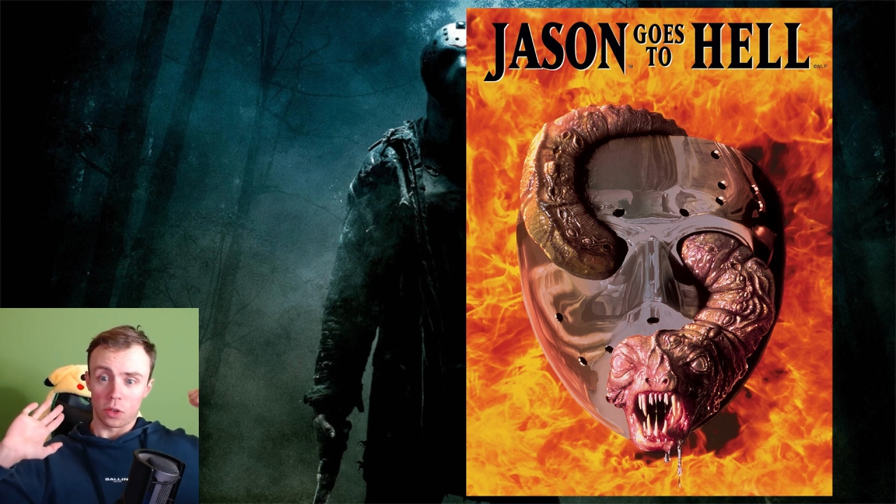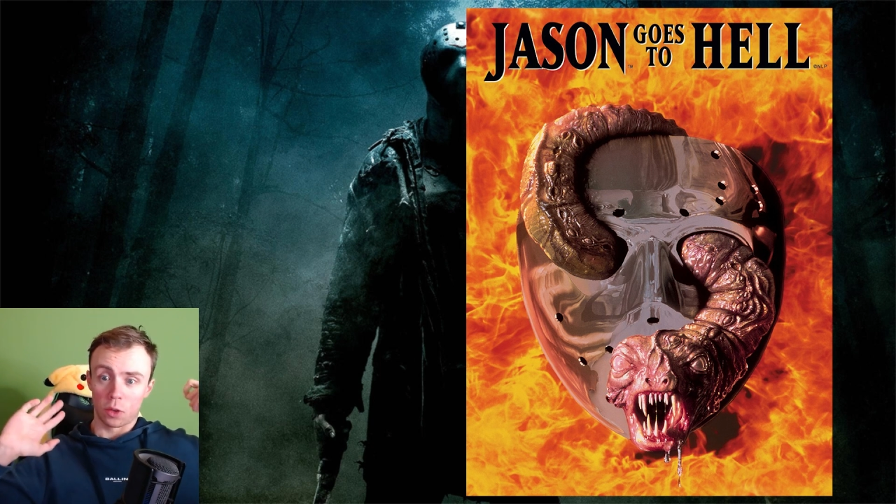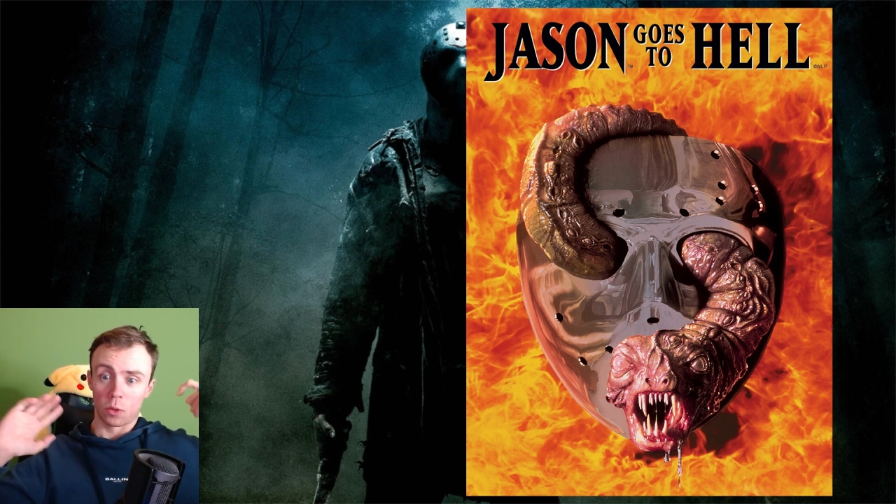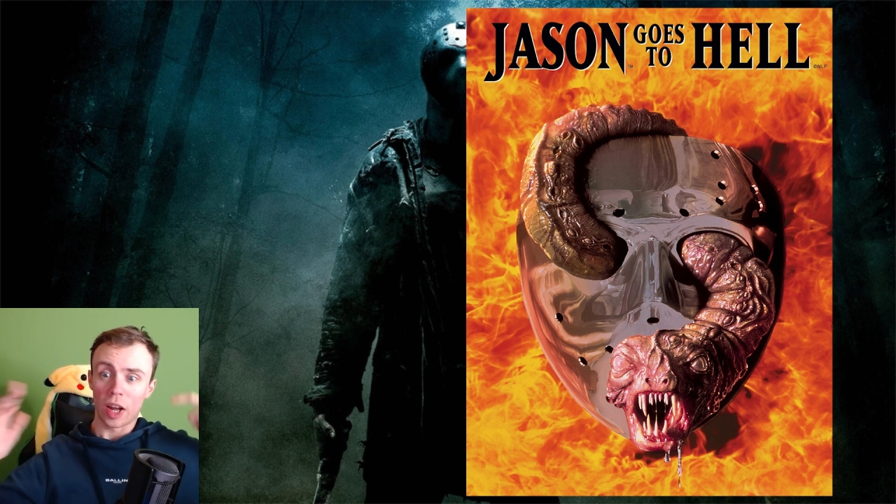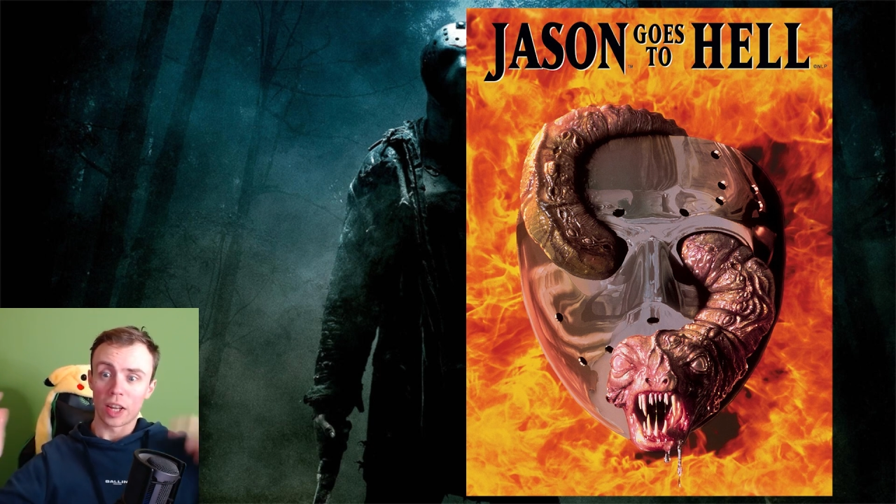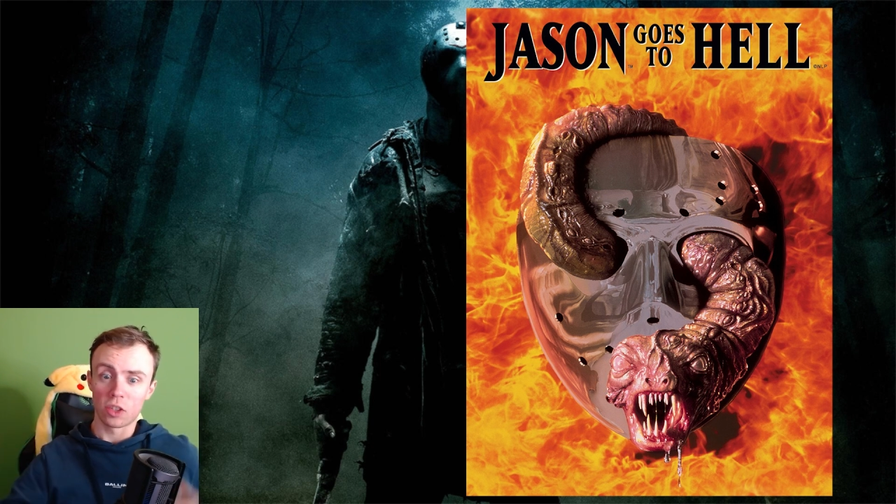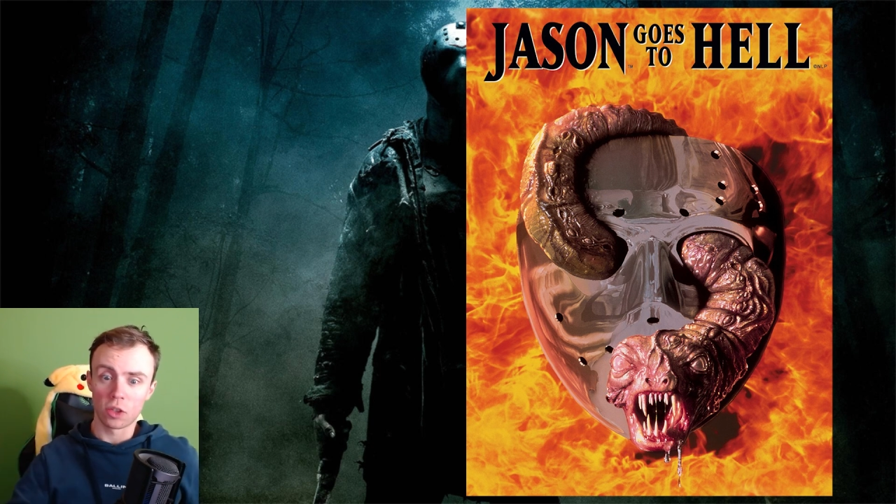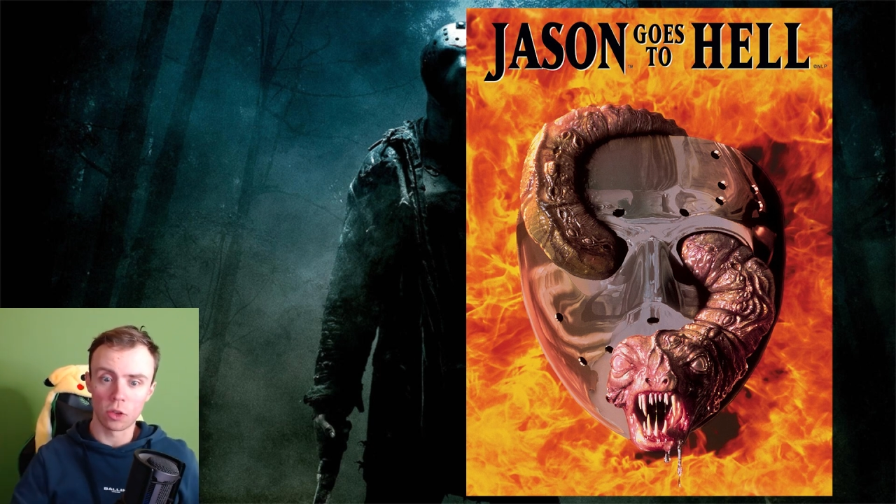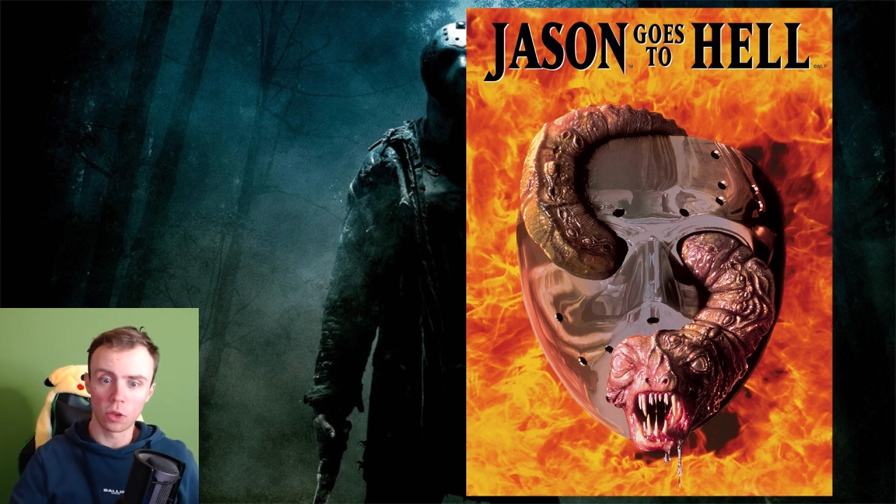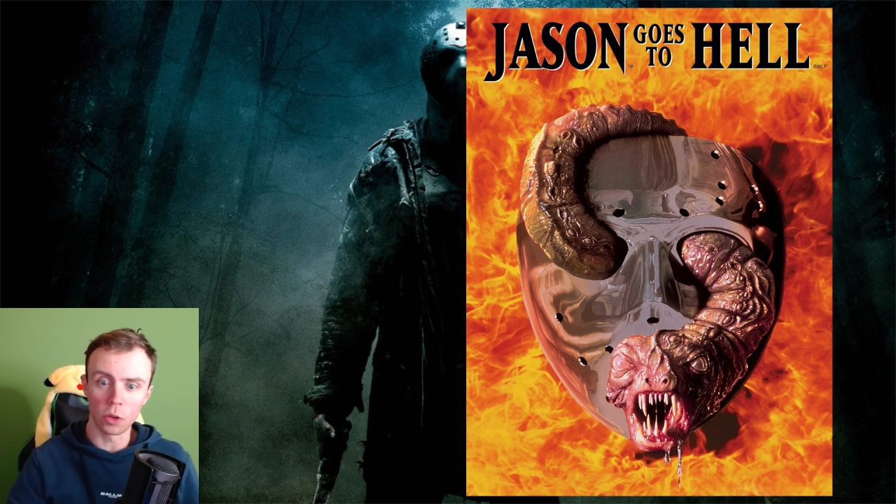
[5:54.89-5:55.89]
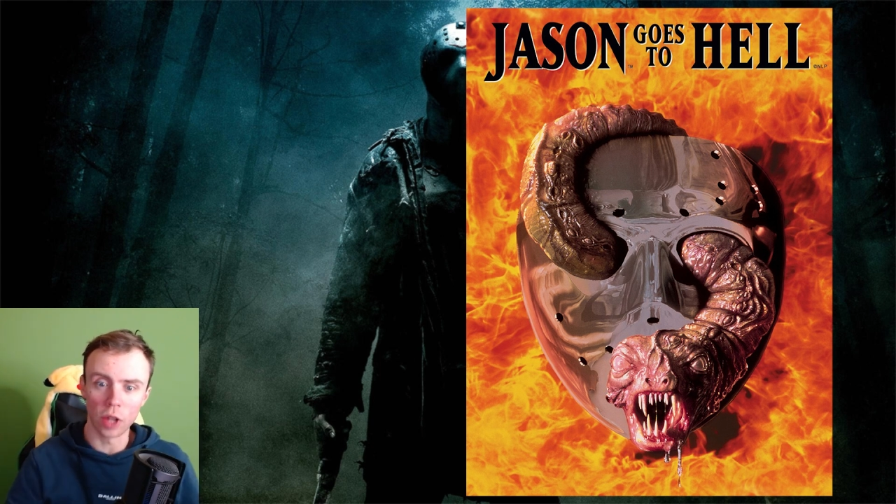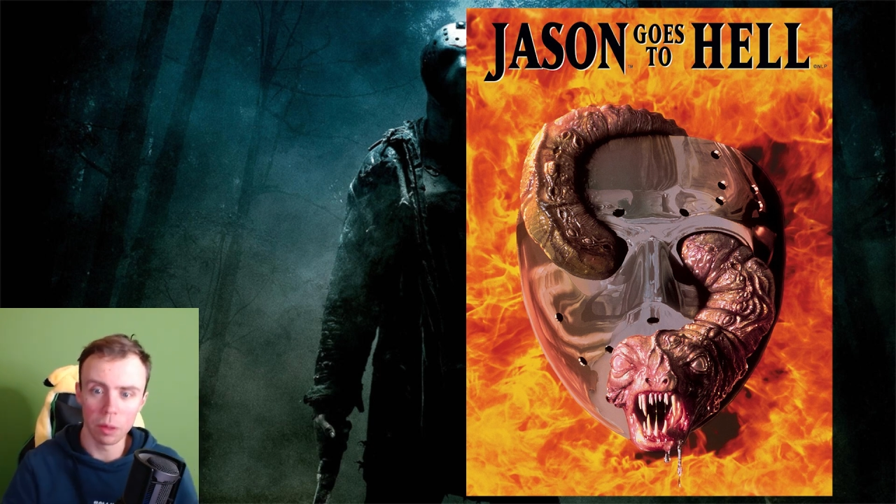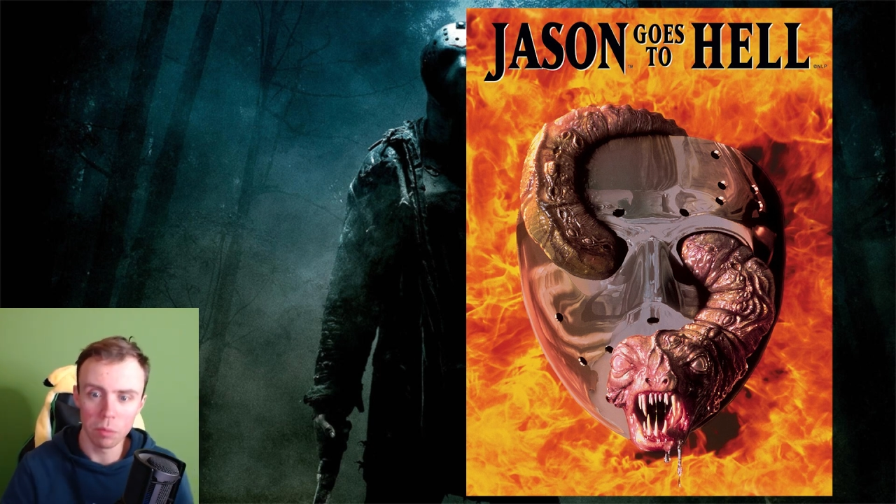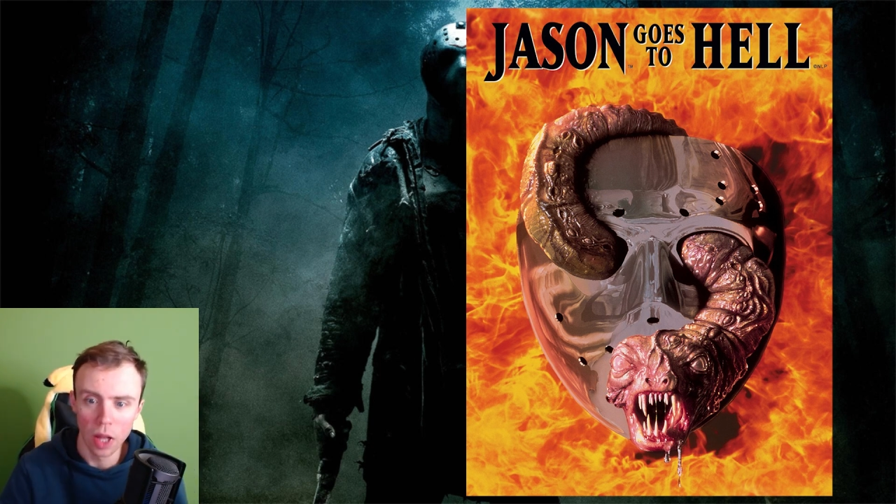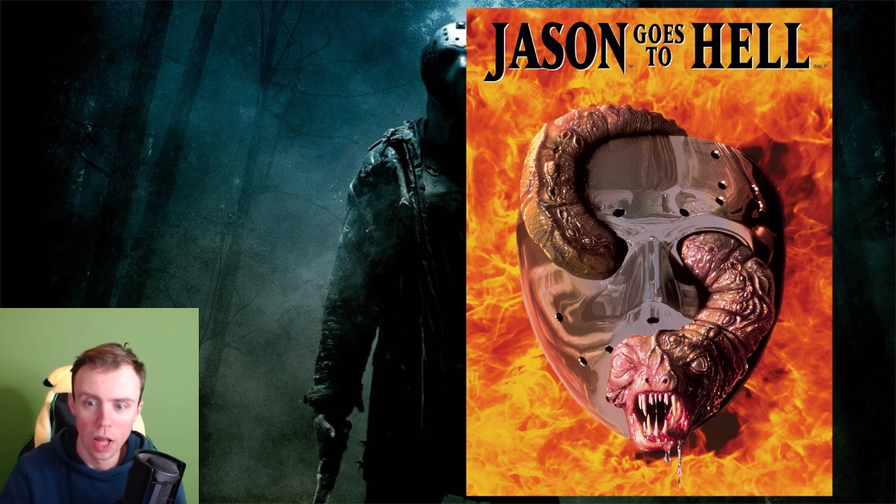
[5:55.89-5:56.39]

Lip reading: the rights to them.